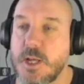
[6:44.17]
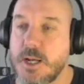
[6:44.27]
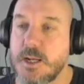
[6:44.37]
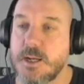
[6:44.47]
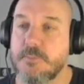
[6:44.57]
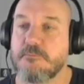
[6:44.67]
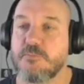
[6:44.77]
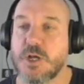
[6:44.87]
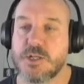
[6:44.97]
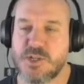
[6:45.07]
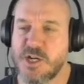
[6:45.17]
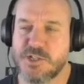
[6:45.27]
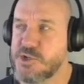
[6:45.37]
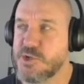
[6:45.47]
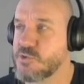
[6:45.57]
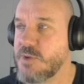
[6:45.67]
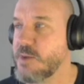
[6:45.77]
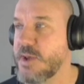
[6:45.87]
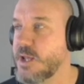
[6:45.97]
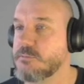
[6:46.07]
I decided to use a
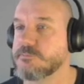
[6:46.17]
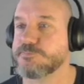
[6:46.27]
red pen